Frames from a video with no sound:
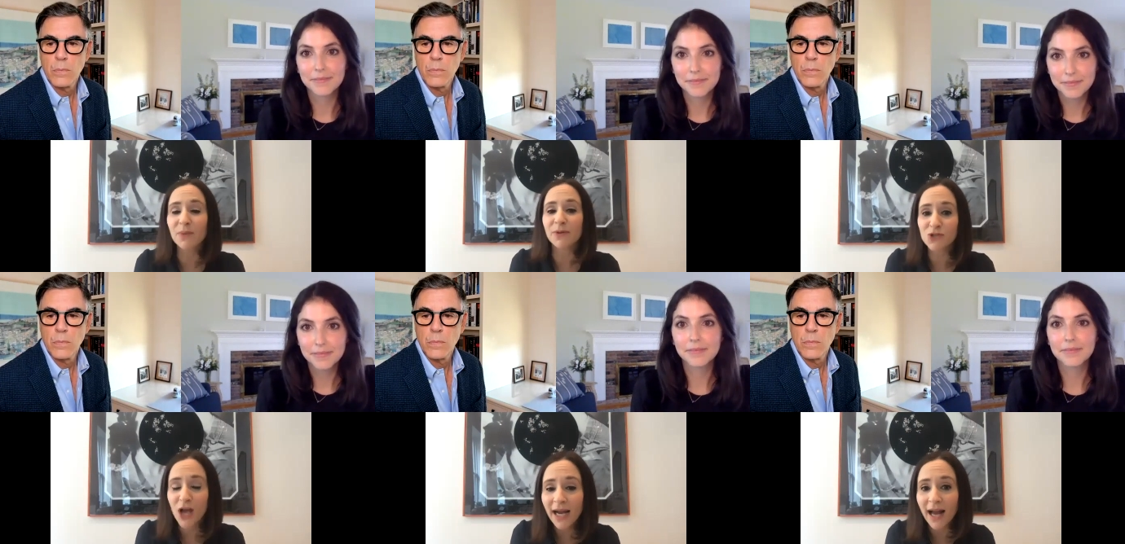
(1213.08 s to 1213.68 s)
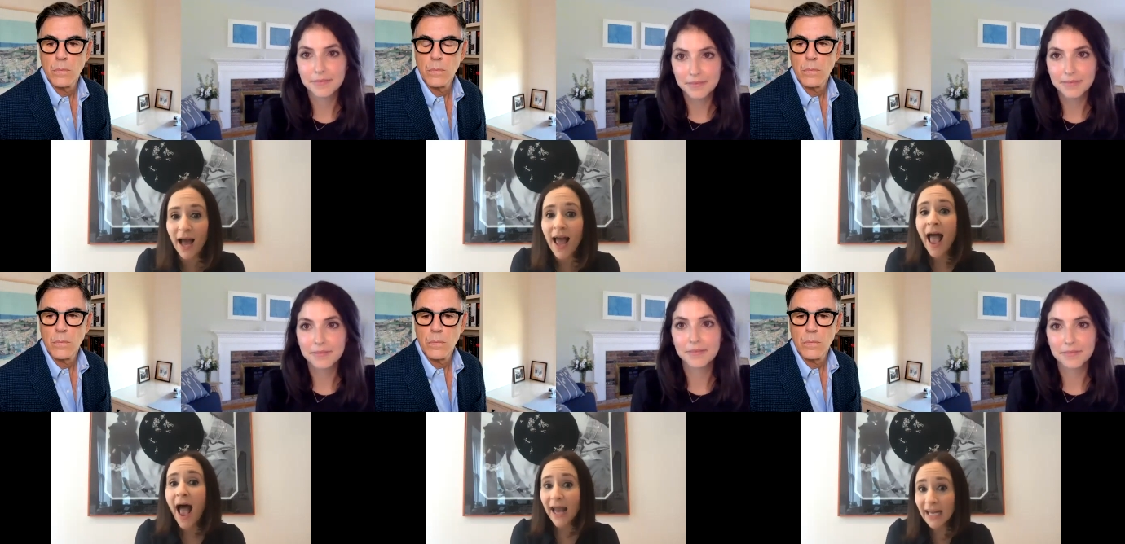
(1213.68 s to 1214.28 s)
Speaker 1: with China,
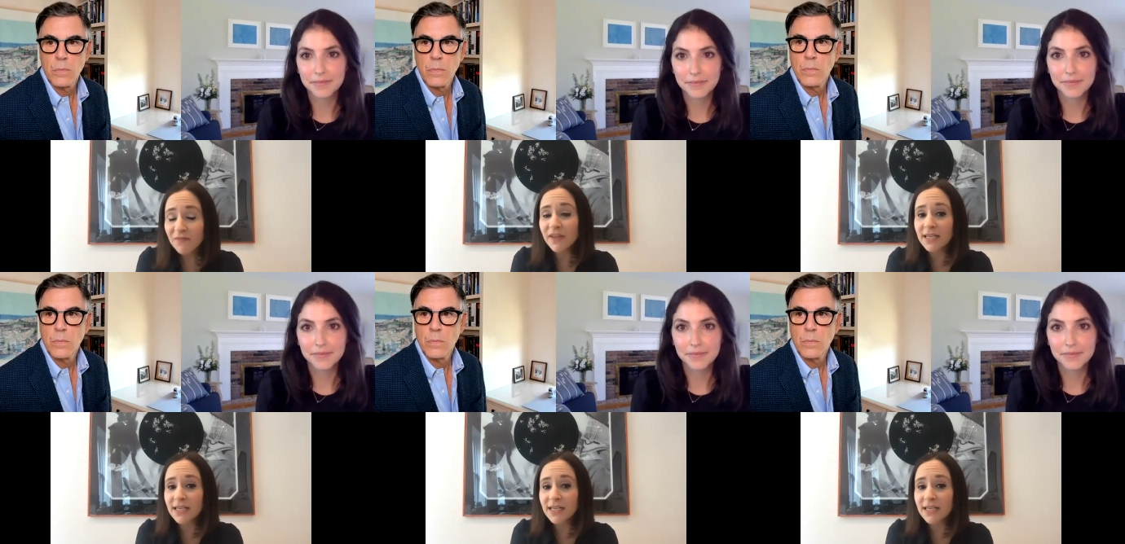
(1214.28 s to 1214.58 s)
and if they